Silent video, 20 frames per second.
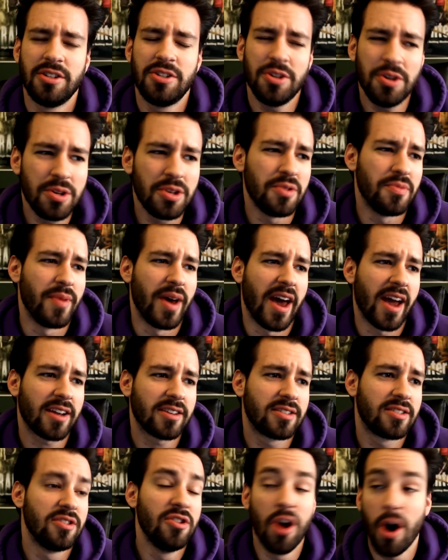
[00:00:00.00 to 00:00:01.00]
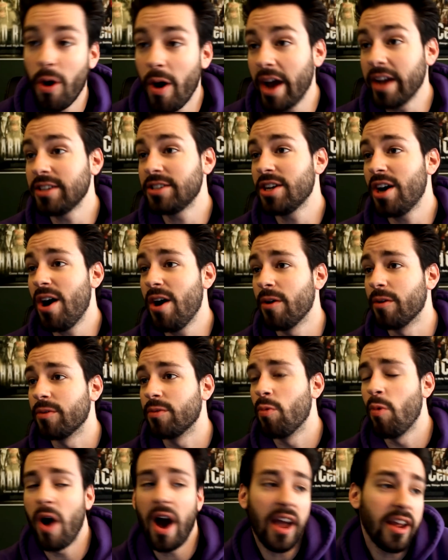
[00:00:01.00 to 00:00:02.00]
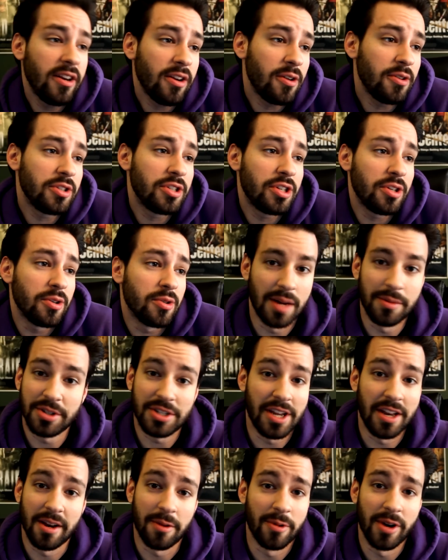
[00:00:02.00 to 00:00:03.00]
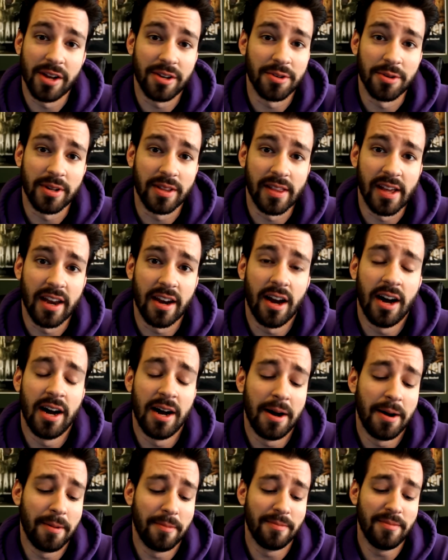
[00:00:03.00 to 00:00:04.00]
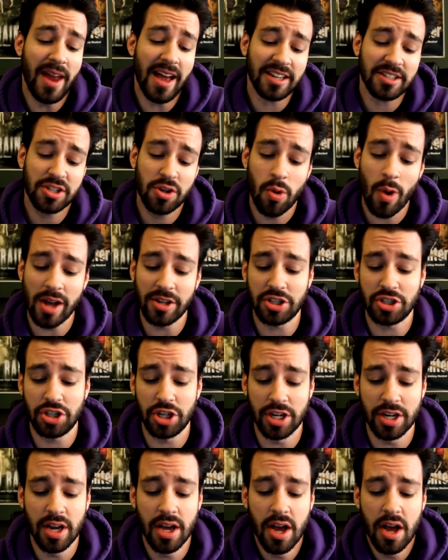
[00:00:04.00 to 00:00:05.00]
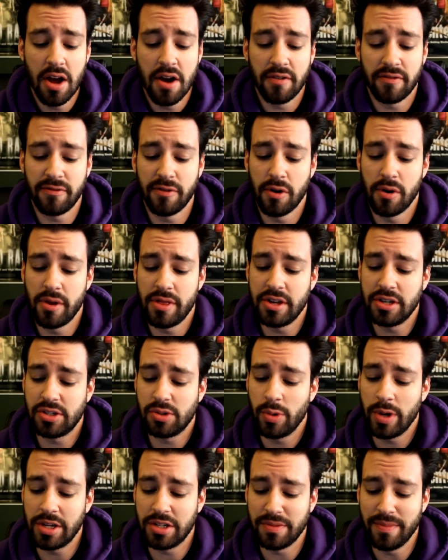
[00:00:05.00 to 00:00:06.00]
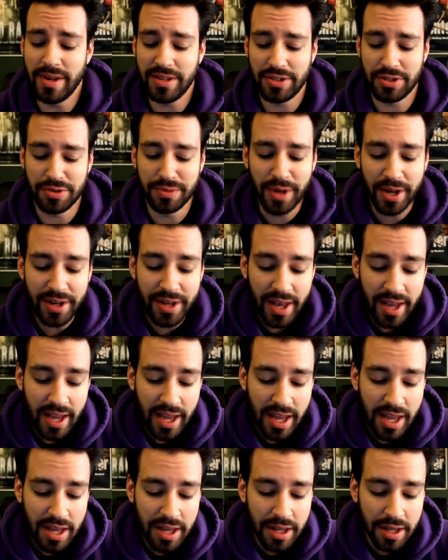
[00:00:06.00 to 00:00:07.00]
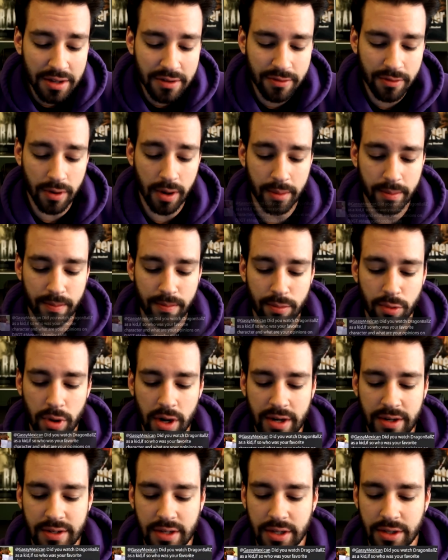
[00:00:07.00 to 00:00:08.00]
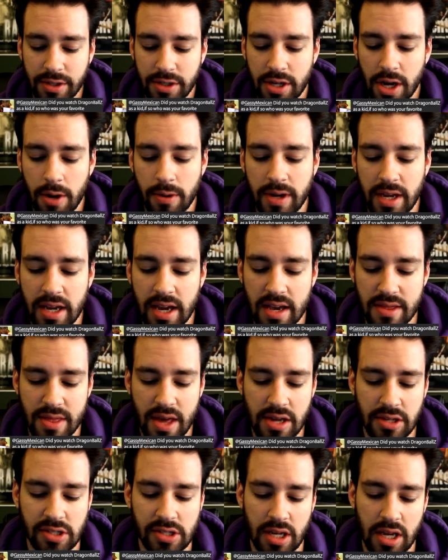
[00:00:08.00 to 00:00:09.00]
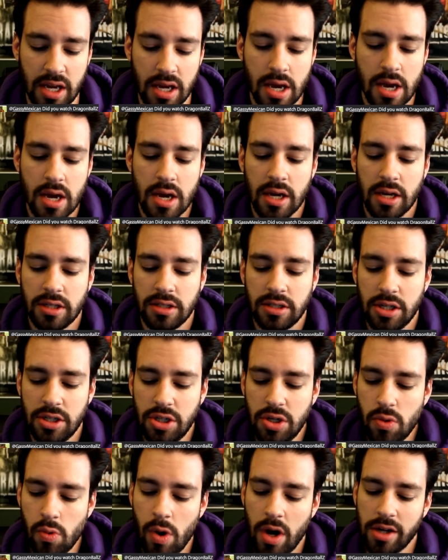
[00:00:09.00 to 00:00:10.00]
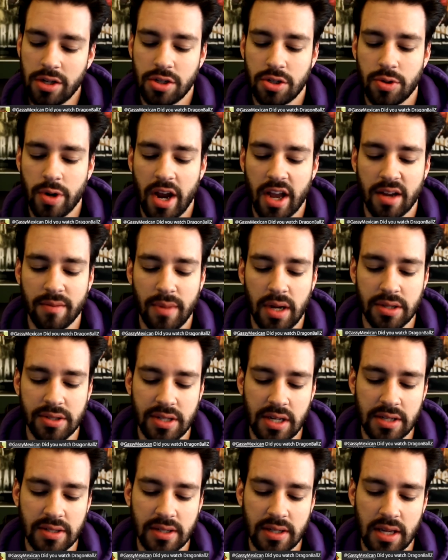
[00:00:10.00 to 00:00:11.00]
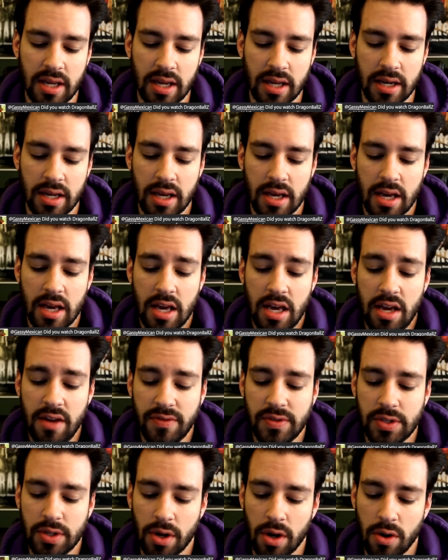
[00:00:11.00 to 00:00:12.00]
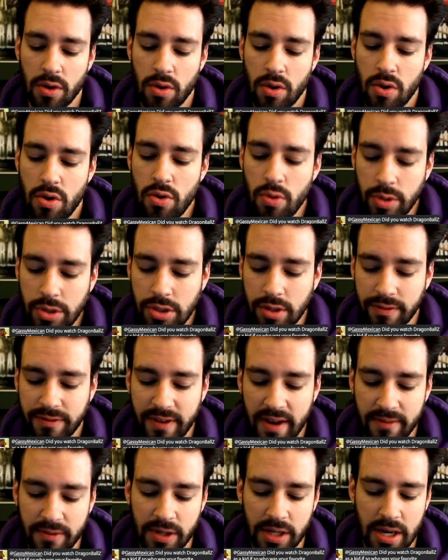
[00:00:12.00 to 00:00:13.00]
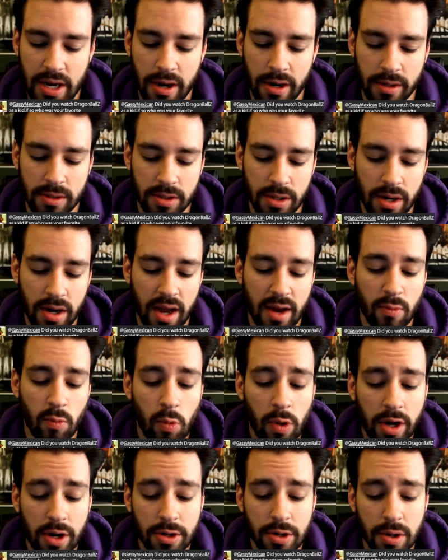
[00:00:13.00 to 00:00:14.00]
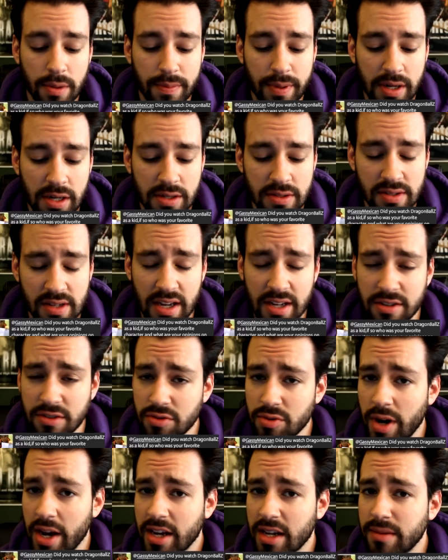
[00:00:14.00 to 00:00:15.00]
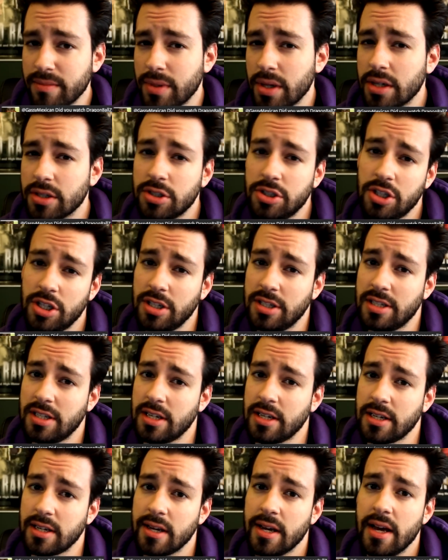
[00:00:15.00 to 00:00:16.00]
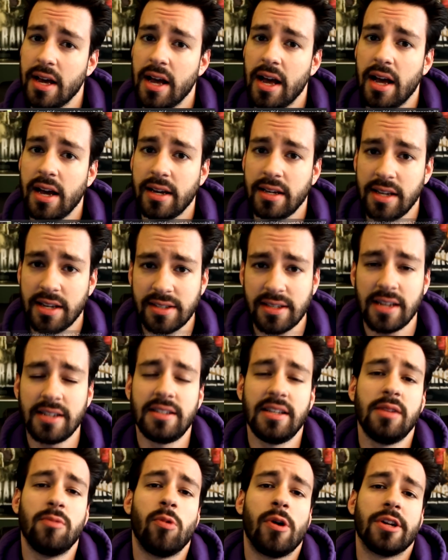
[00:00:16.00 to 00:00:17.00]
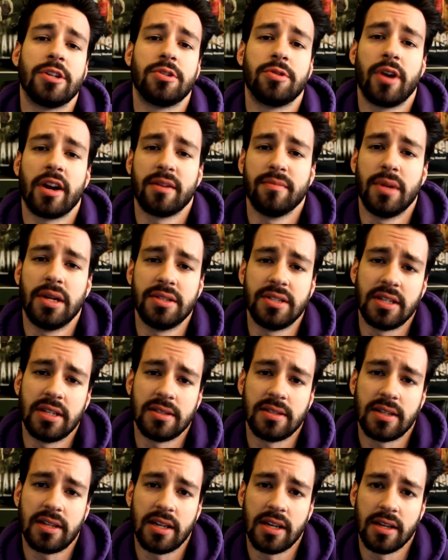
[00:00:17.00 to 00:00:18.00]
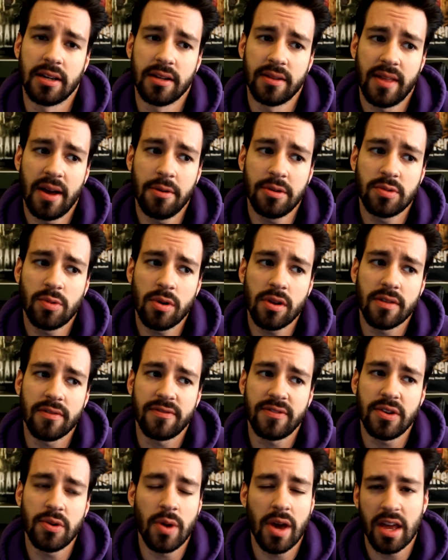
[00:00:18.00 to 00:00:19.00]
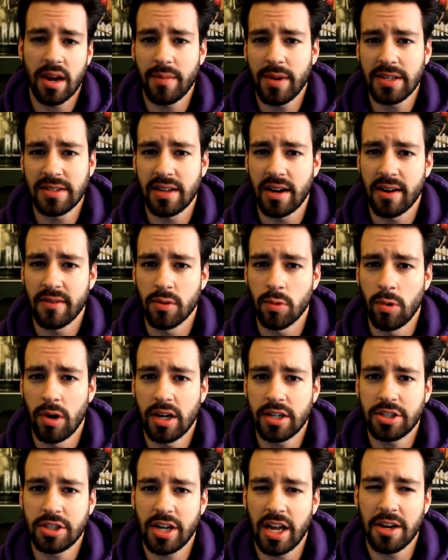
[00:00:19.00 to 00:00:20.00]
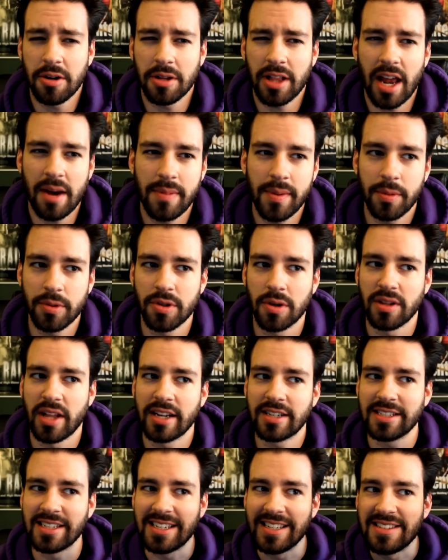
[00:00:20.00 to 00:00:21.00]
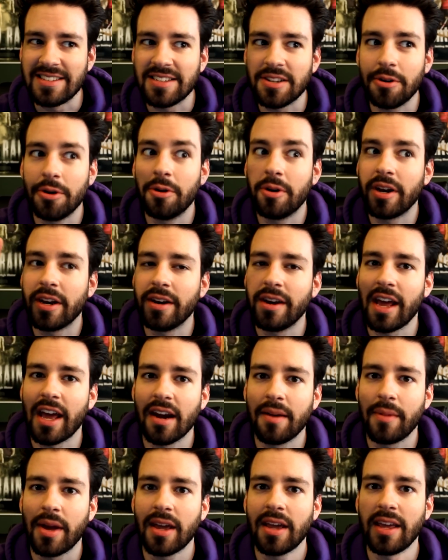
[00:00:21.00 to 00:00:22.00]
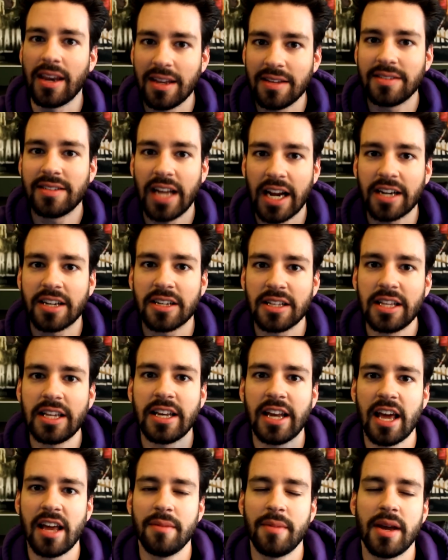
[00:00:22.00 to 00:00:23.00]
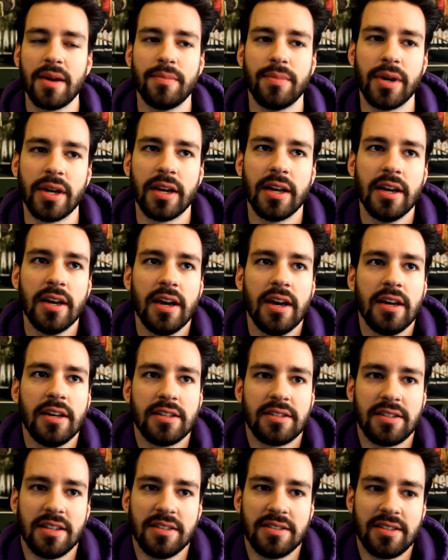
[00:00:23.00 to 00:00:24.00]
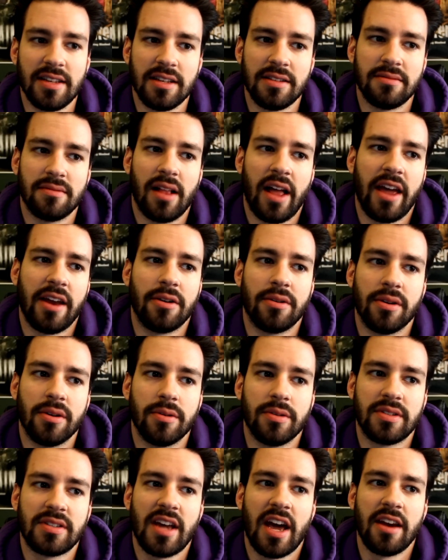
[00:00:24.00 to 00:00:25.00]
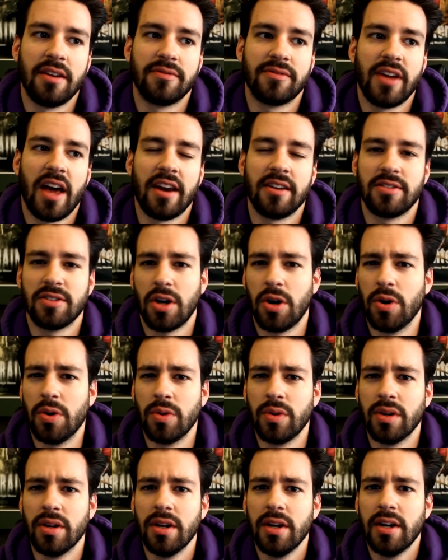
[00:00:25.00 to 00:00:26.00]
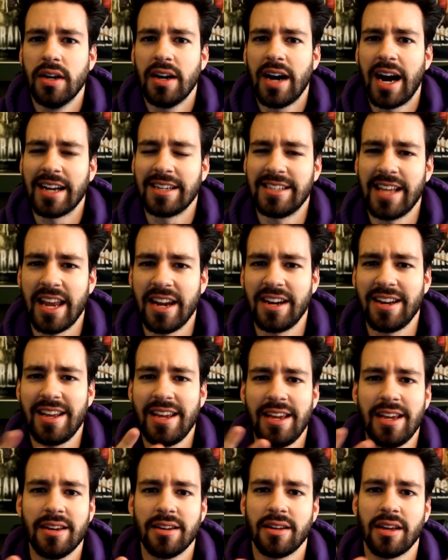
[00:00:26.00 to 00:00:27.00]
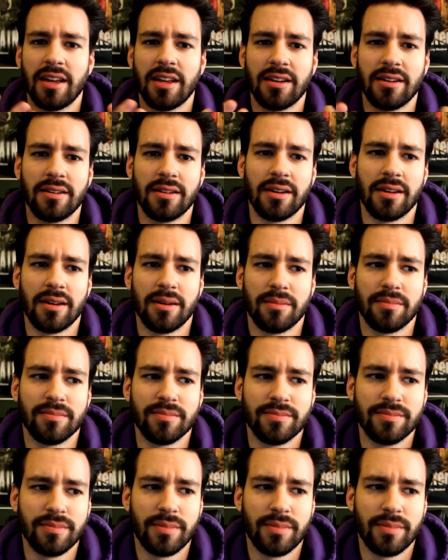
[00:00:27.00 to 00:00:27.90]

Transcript: Do you, Max? No, I don't. Why don't you? I'm just kidding. We're not doing that. Um, next question for this week's Message Monday is from Brendan Cody, and they say, did you watch Dragon Ball Z as a kid? If so, who was your favorite character, and what are your opinions on Dragon Ball G T? Yes, I did watch Dragon Ball Z as a kid. That was one of the few animes that I ever watched. I know a lot of people don't like to consider it an anime. It is technically an anime, but since it, I don't know, it's kind of got its own identity and um,